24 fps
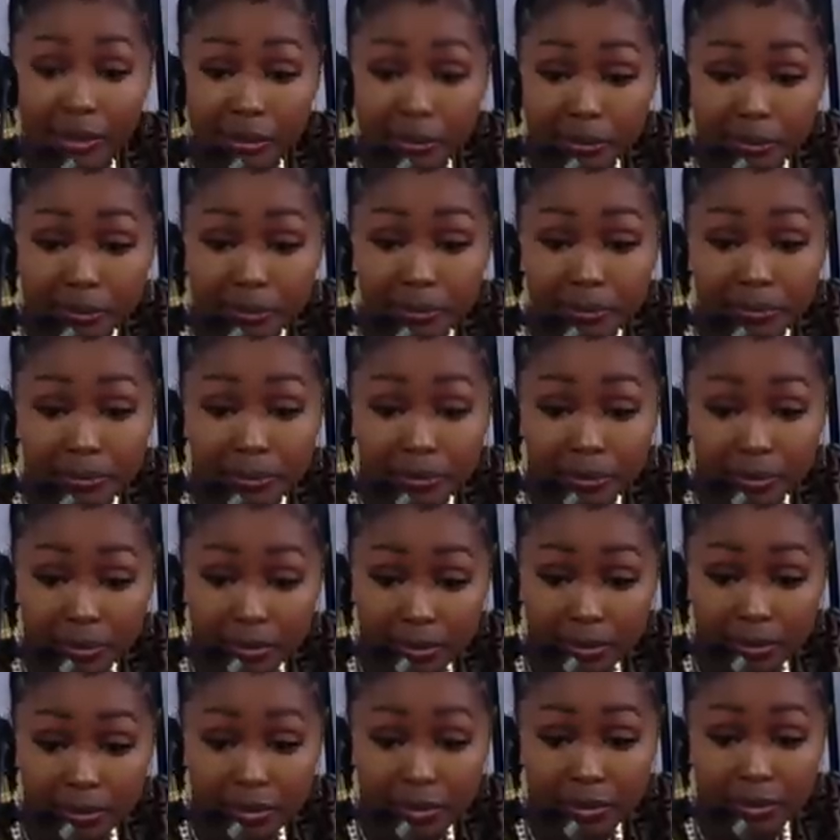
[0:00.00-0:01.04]
I had no
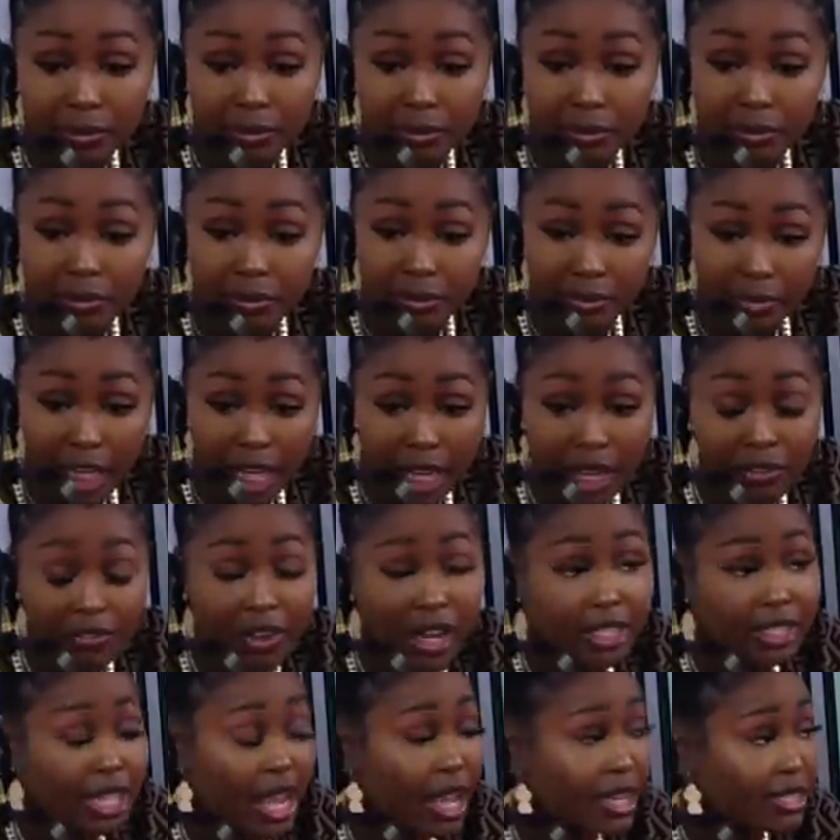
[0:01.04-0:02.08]
idea they could
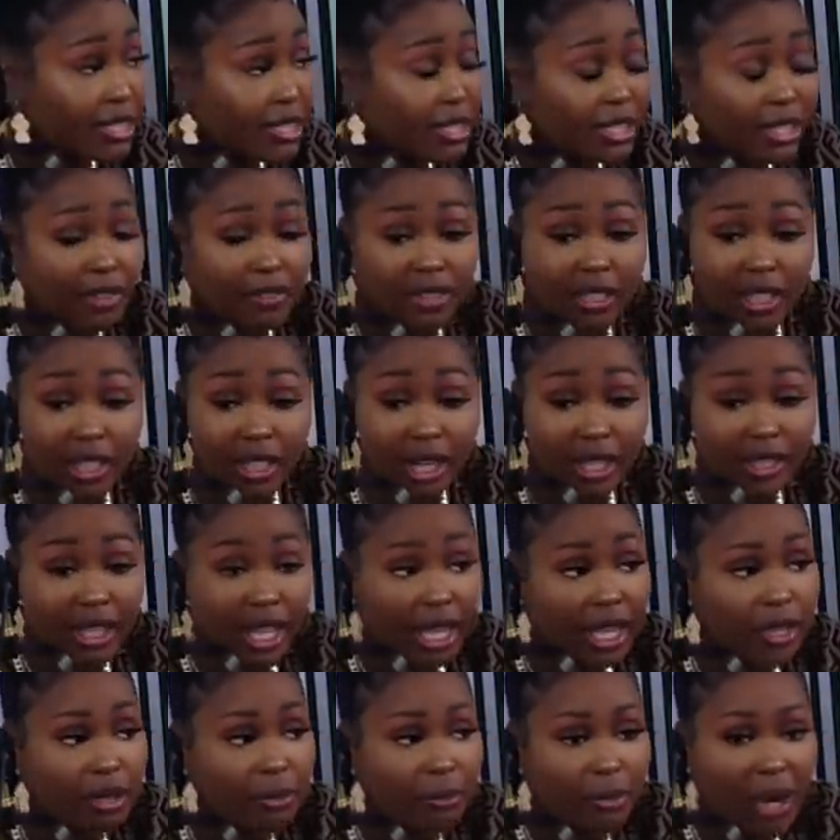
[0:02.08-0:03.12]
file taxes and everything. Like
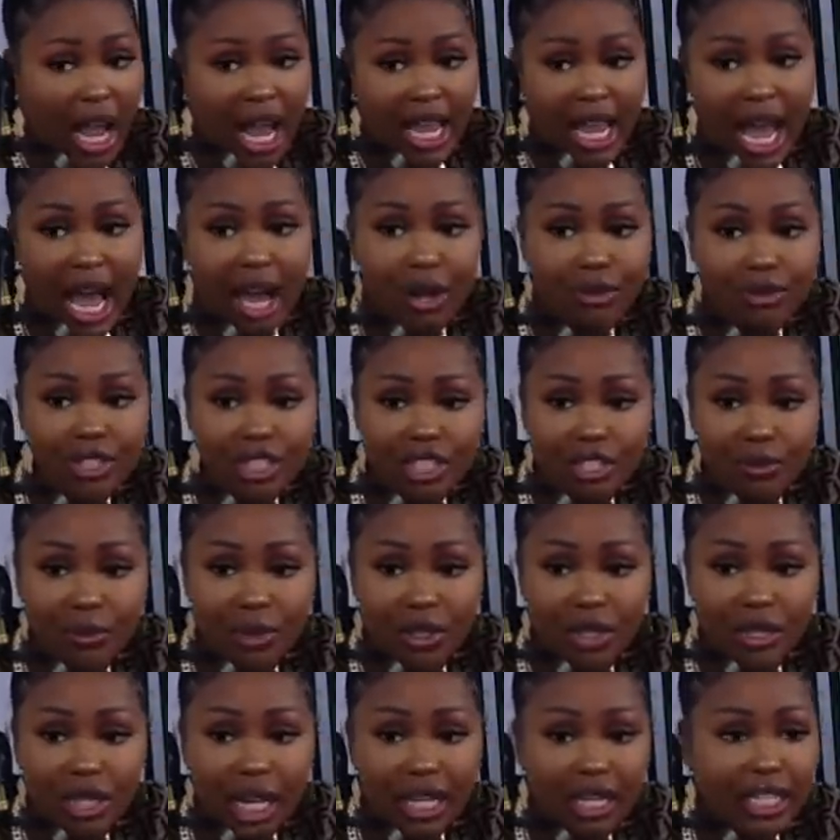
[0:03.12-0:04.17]
they buy houses
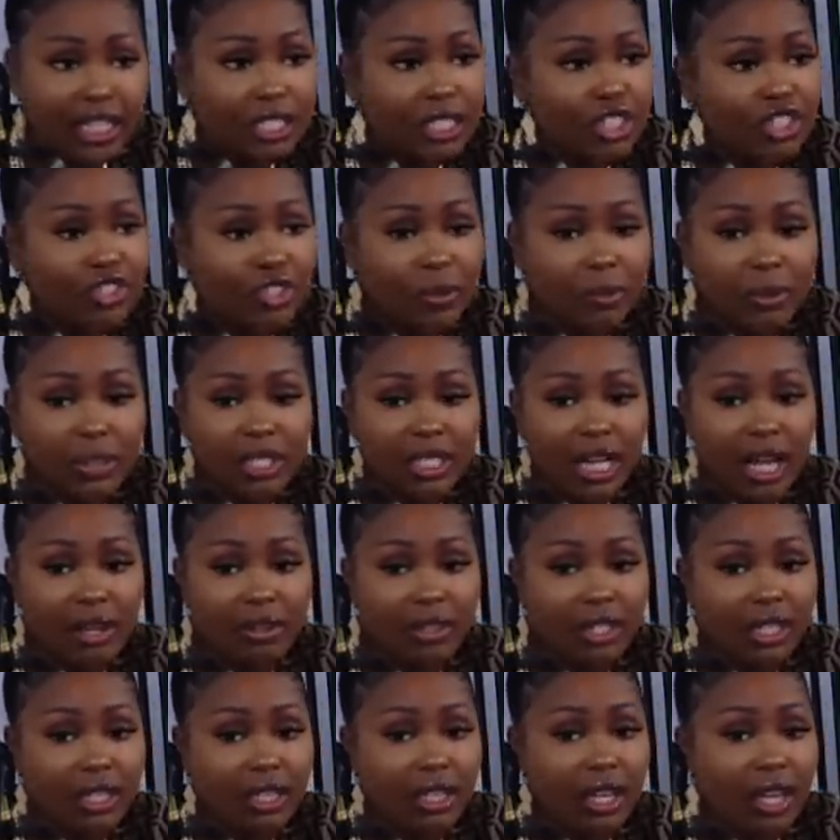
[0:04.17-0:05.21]
with like it's strippers down
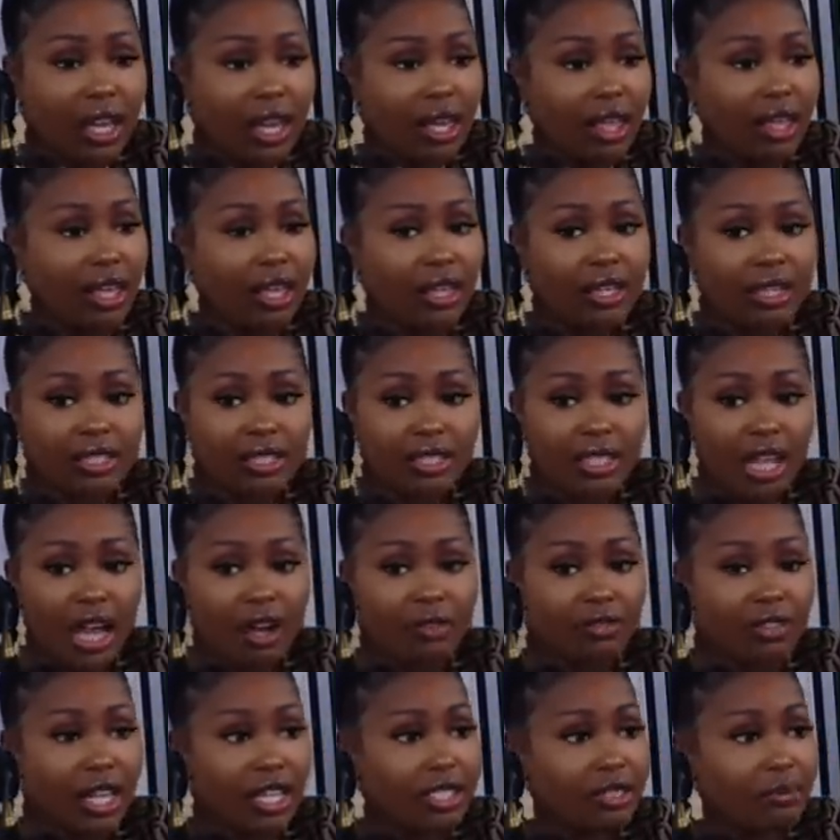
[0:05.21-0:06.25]
there in the
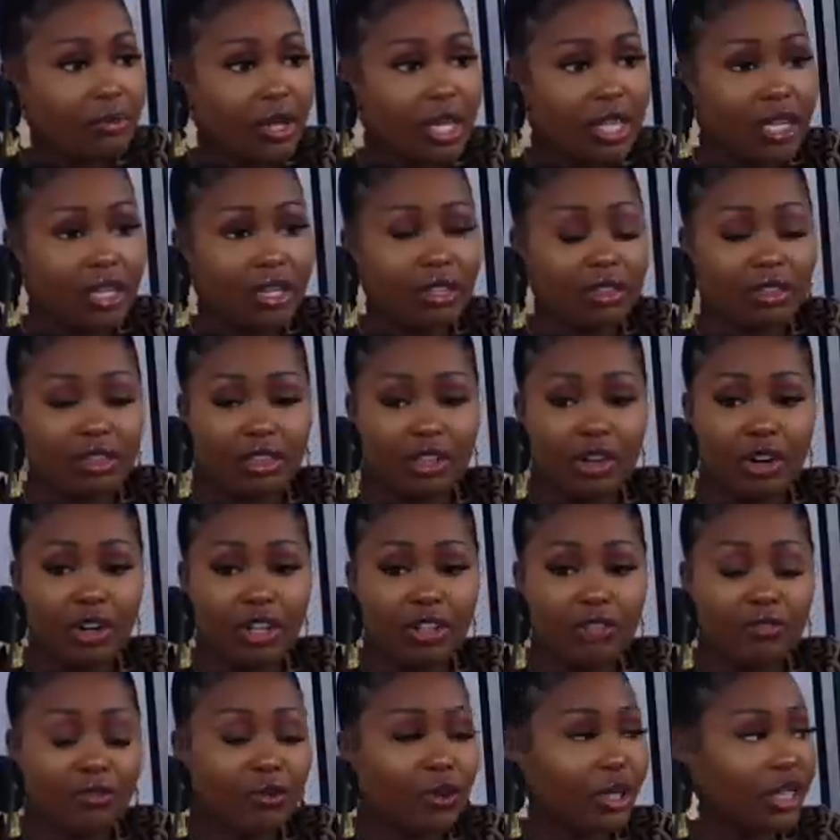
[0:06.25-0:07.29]
south that's making
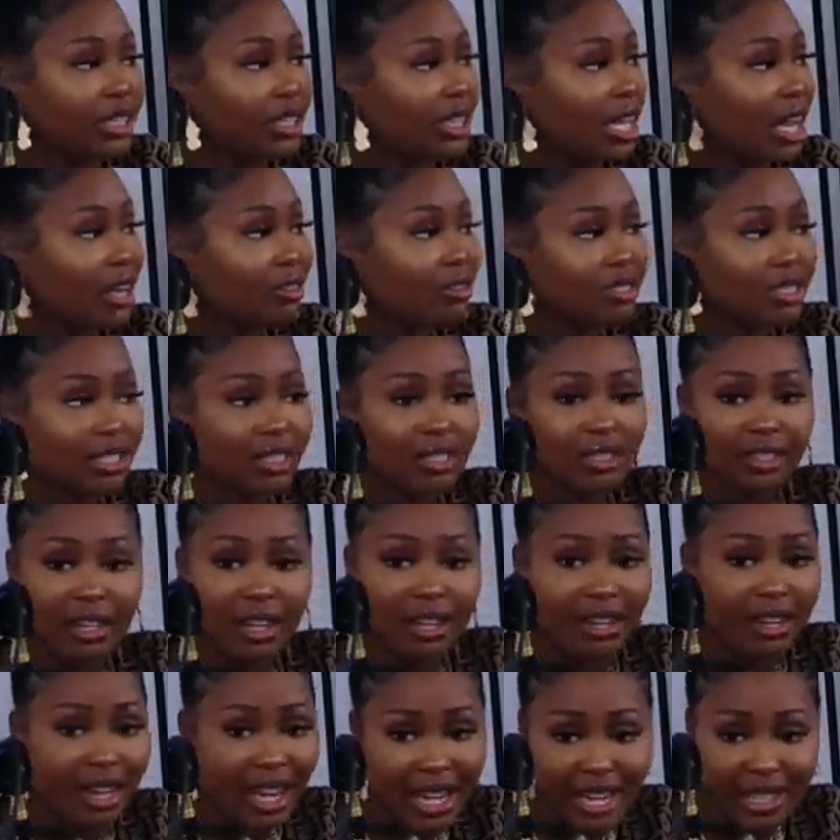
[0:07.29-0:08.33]
30, a
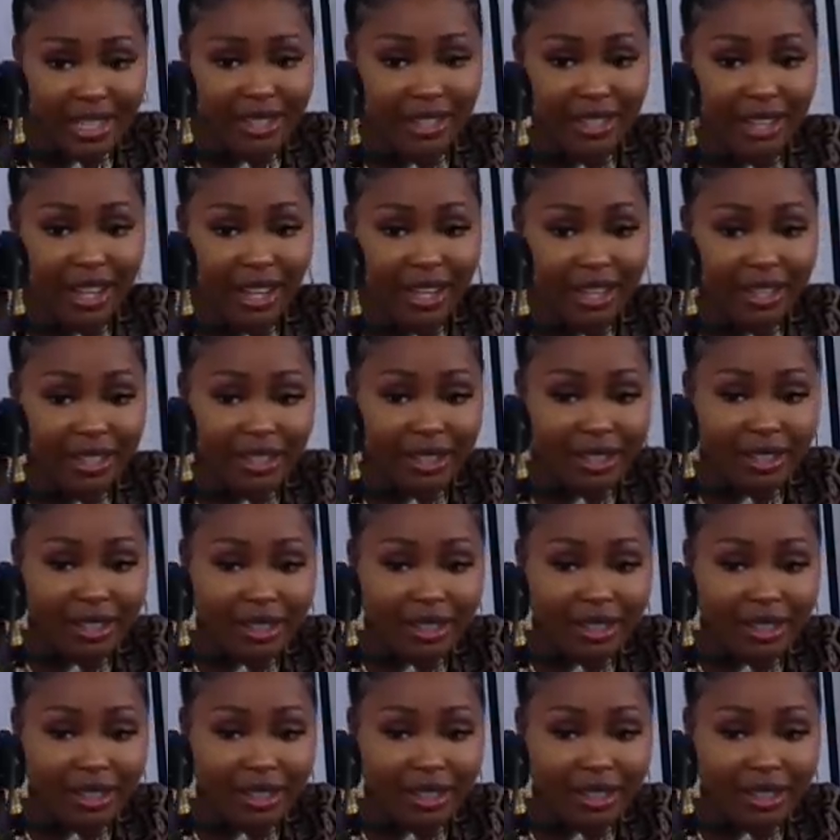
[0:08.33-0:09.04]
night. Like